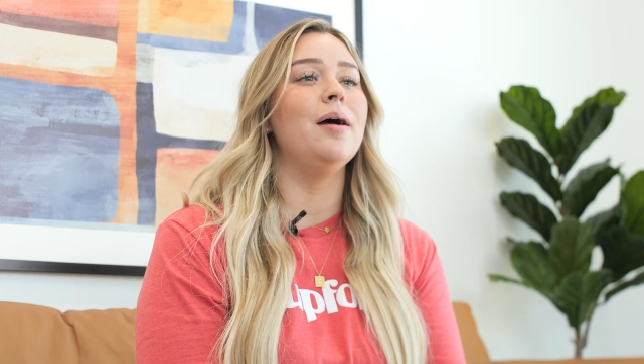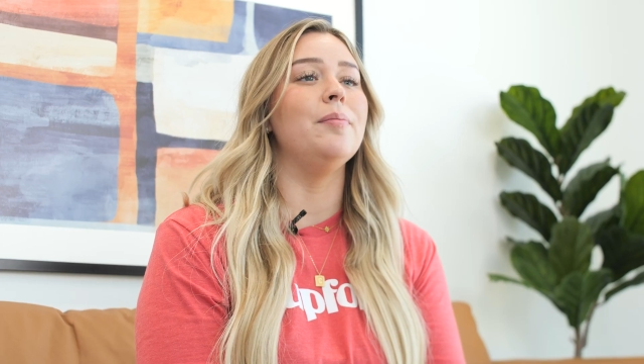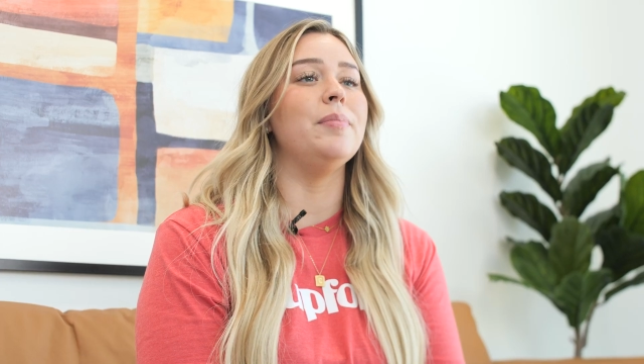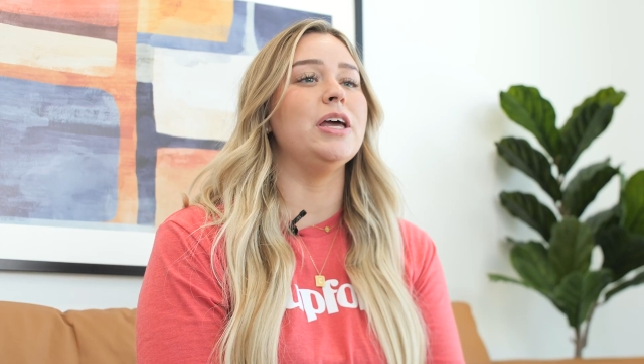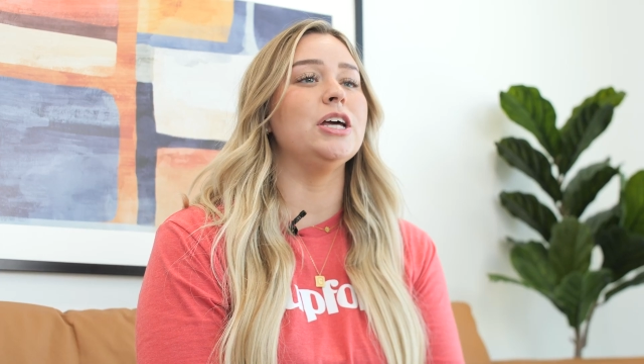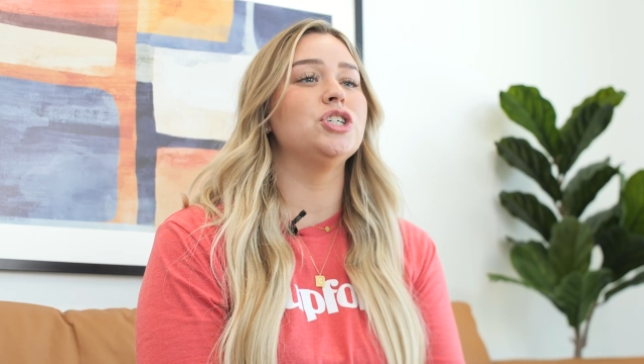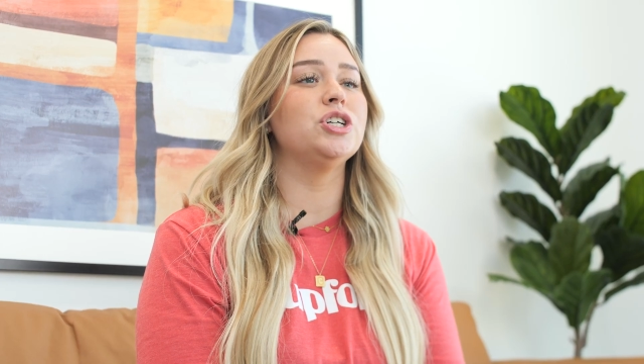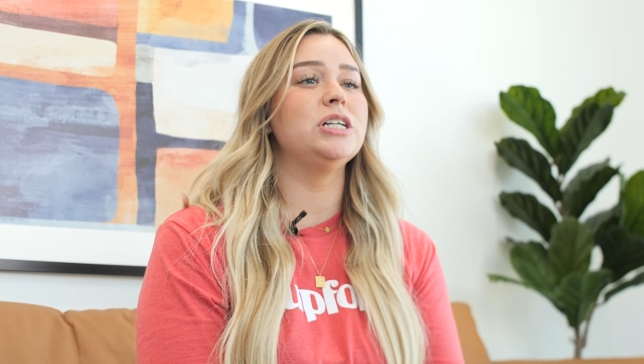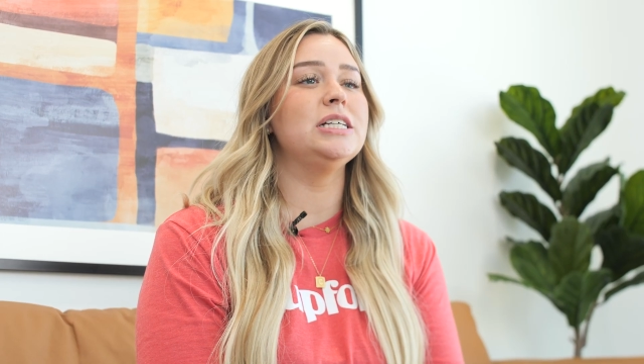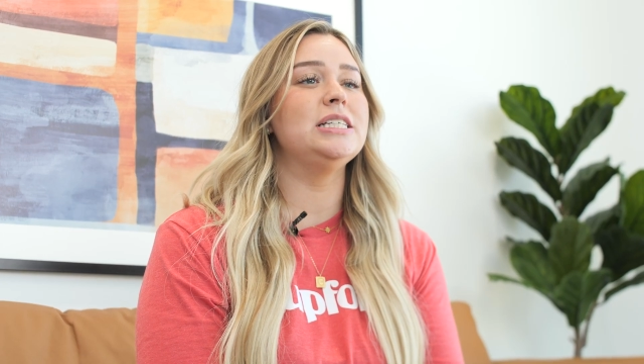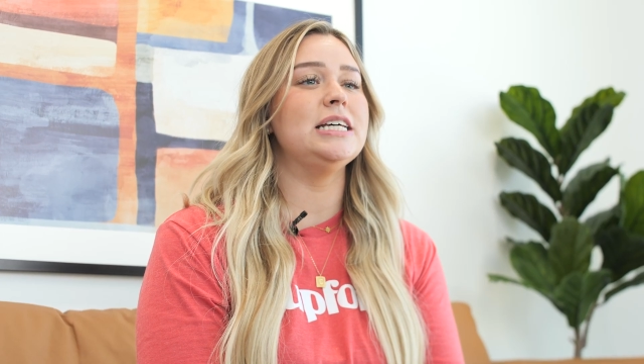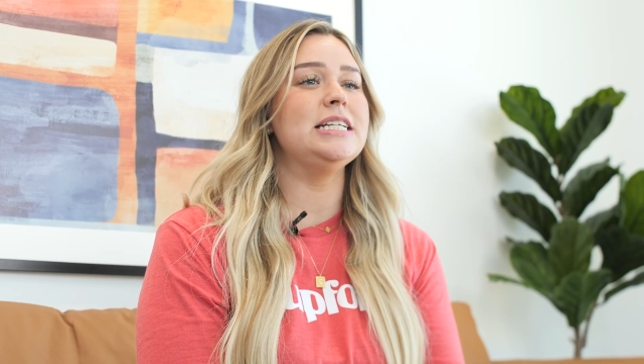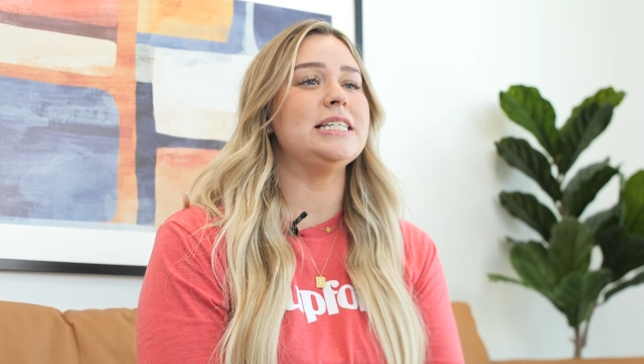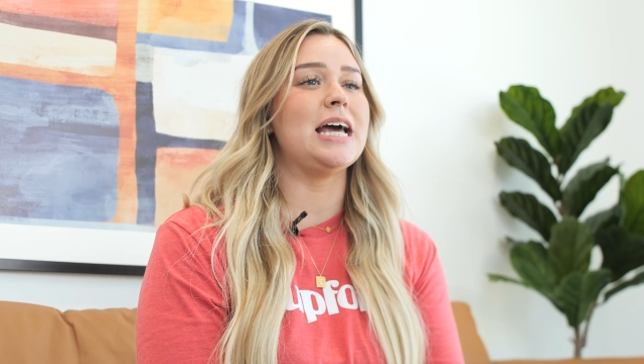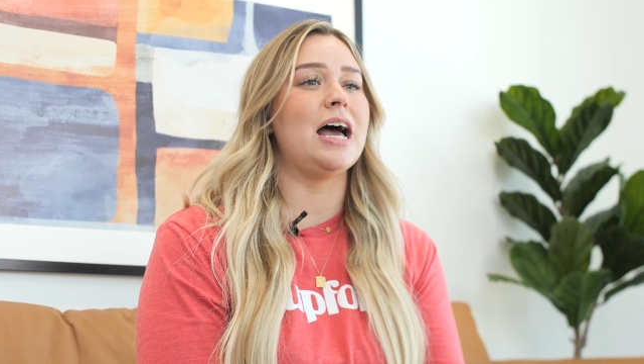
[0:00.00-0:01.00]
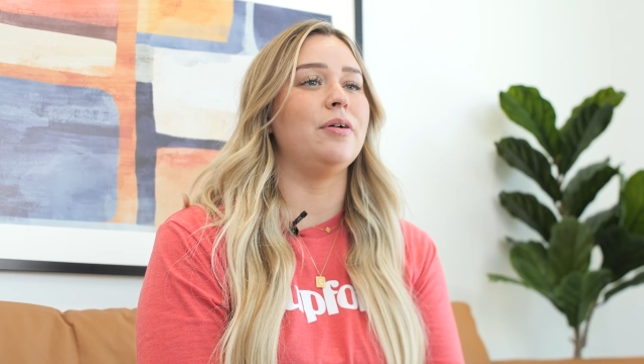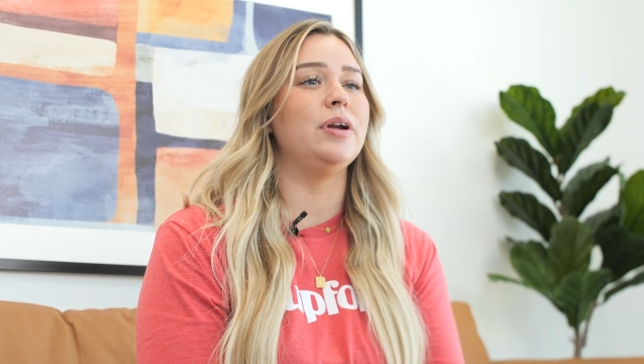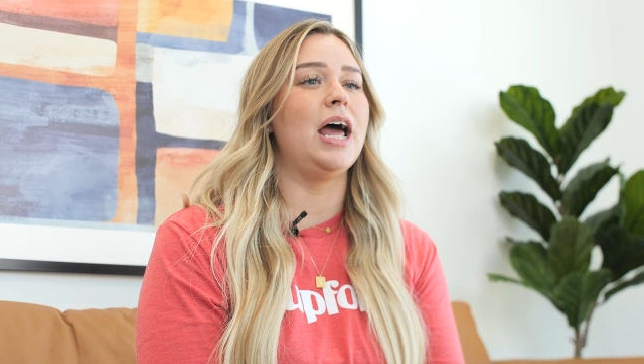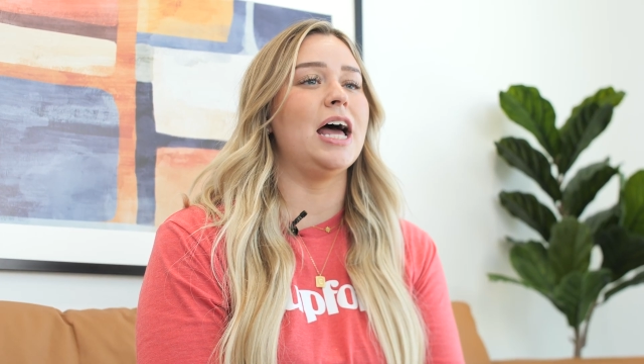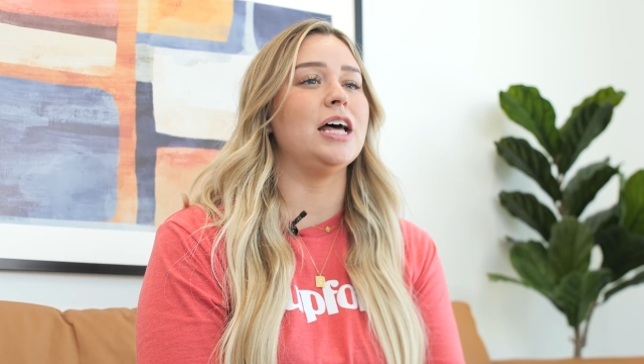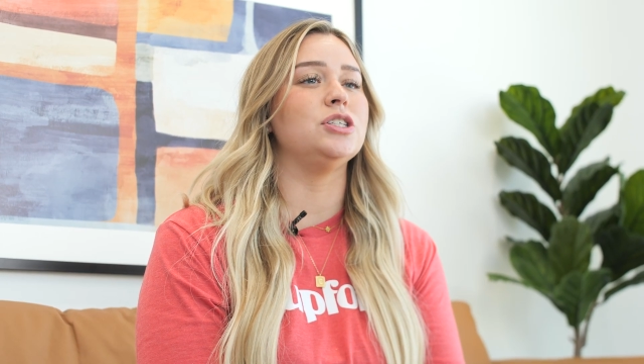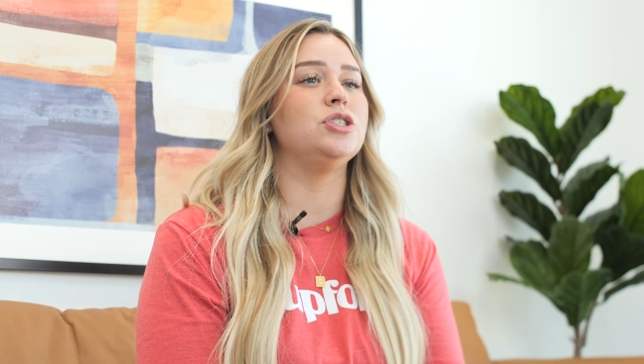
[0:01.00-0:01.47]
Make sure to stay down
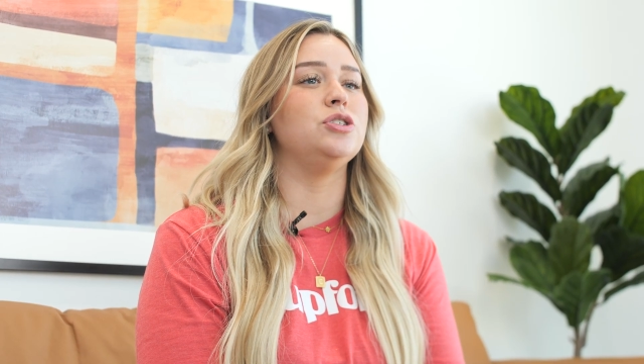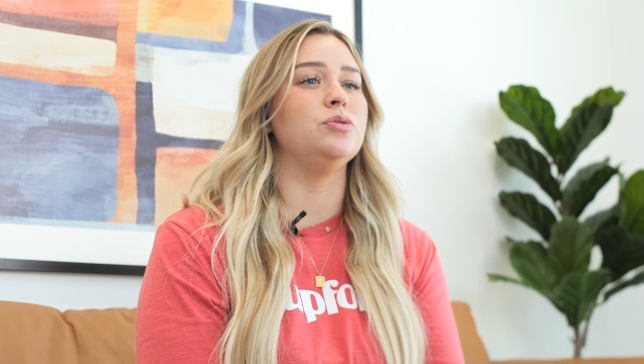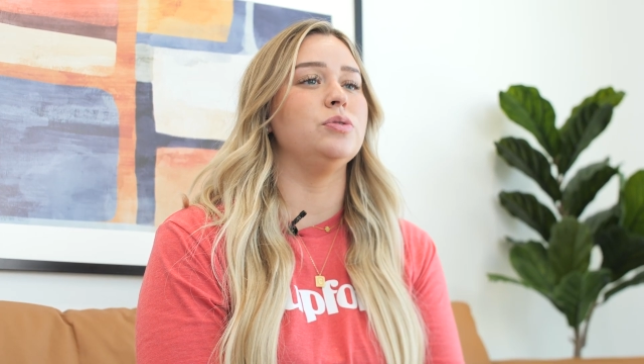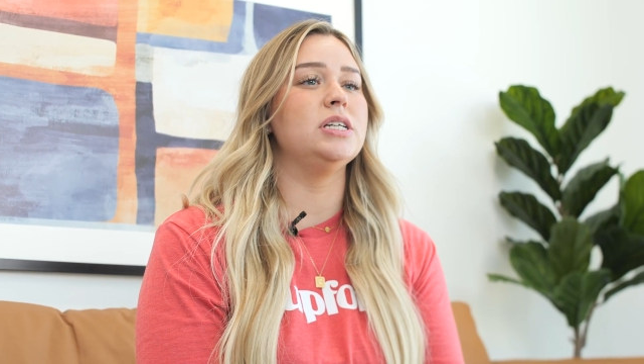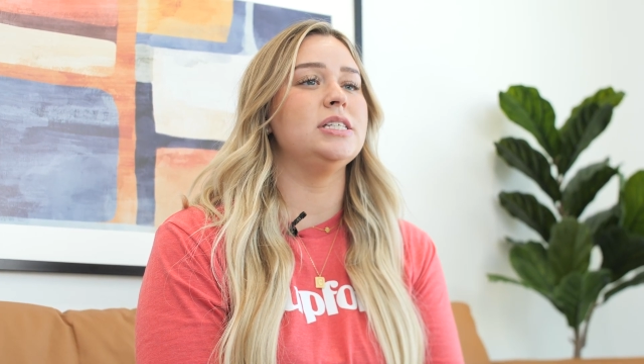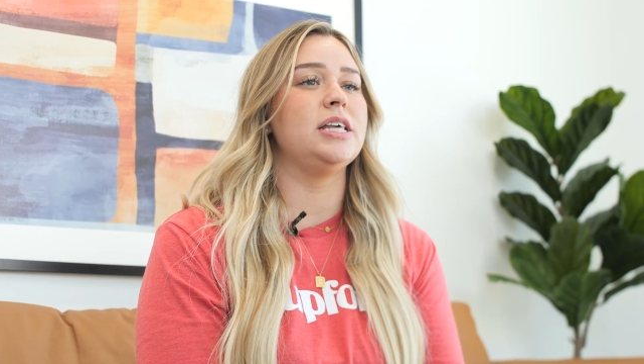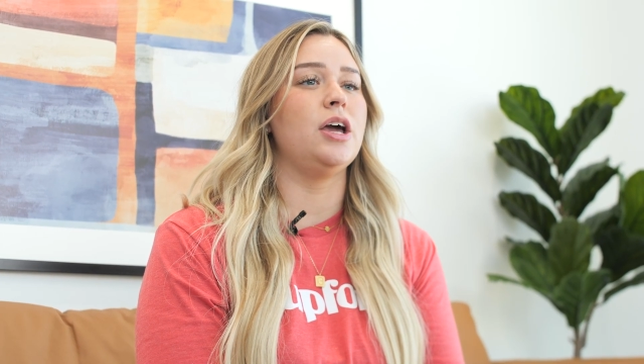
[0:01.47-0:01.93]
as soon as